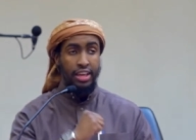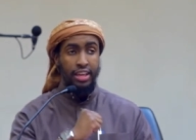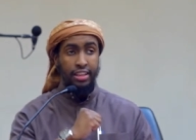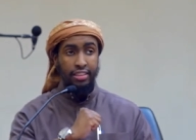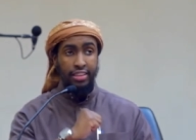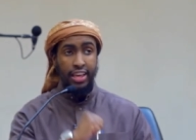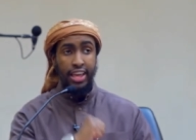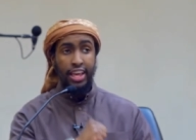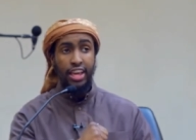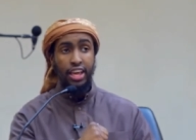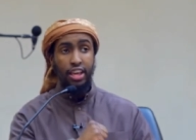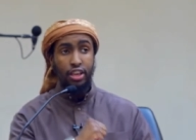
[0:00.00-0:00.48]

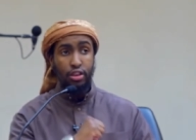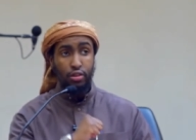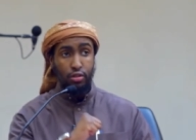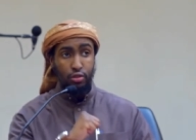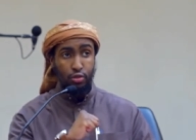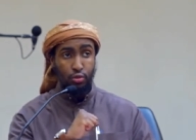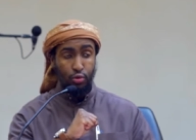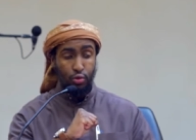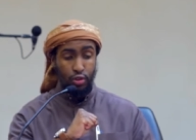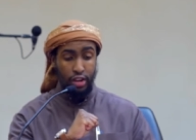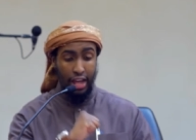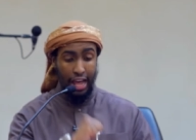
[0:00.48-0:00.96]
taking your
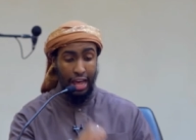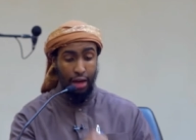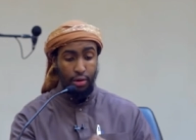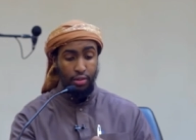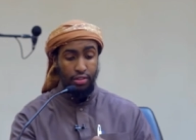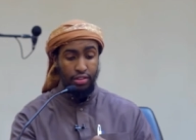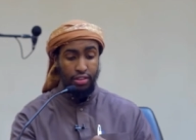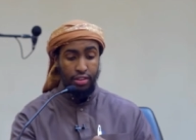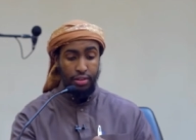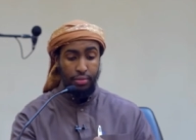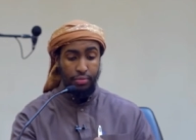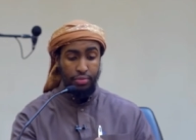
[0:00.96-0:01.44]
sword
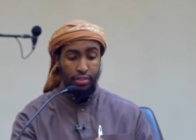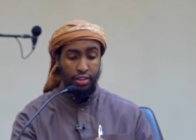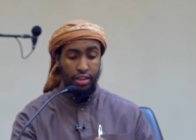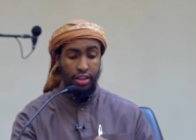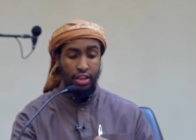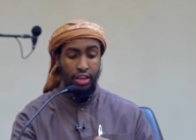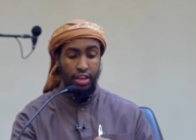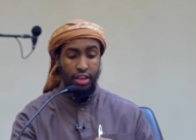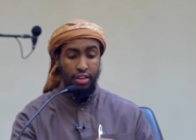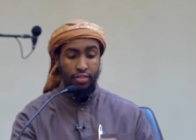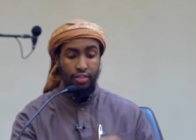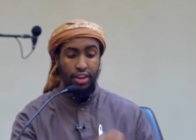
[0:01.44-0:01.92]
out,
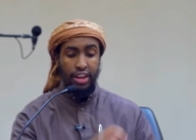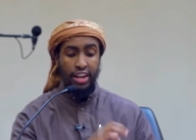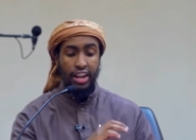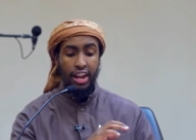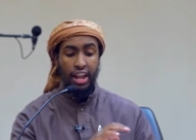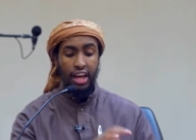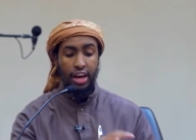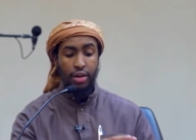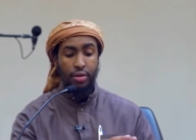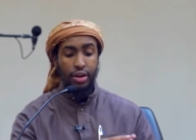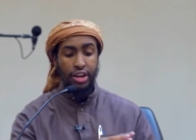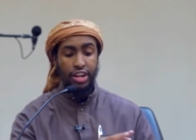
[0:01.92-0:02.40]
They
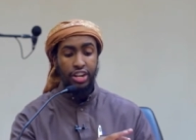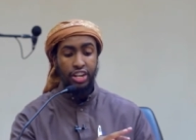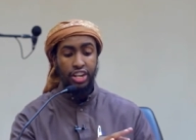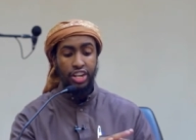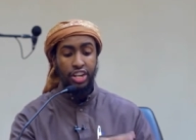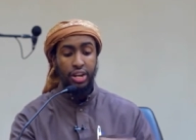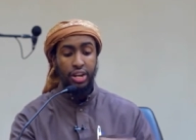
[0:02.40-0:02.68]
all